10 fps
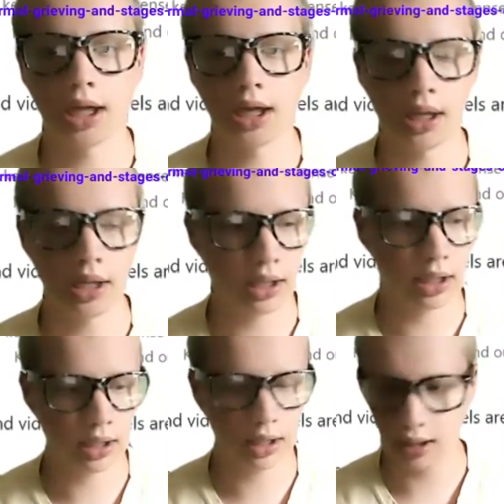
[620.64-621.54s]

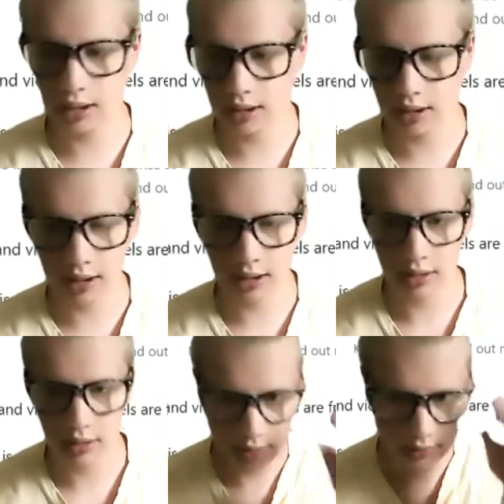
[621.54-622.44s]

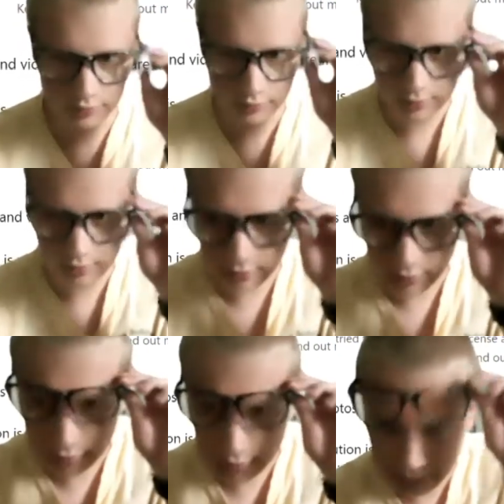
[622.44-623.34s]

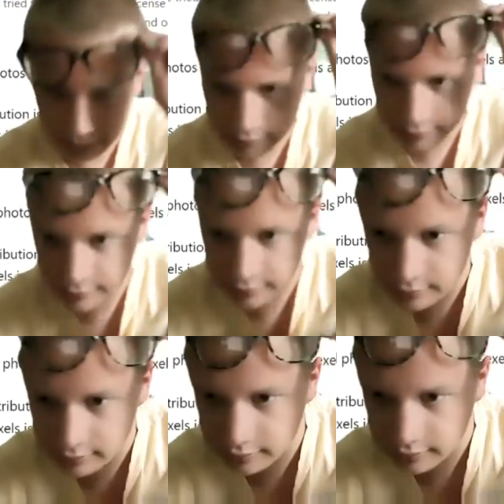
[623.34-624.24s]

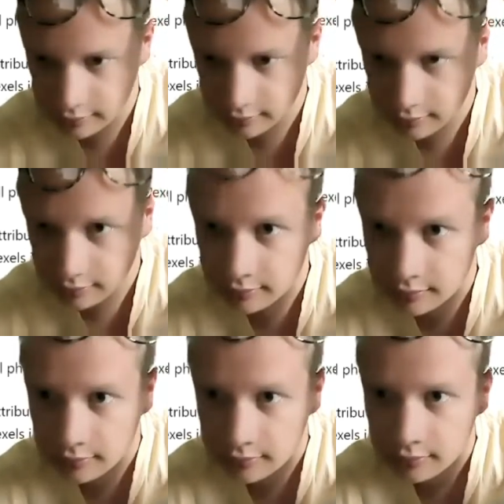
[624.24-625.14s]

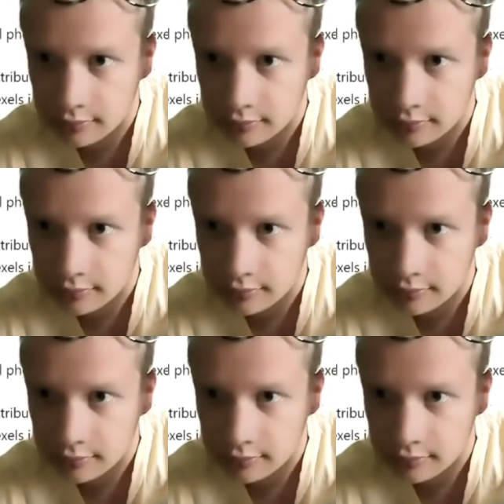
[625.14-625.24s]
[no speech]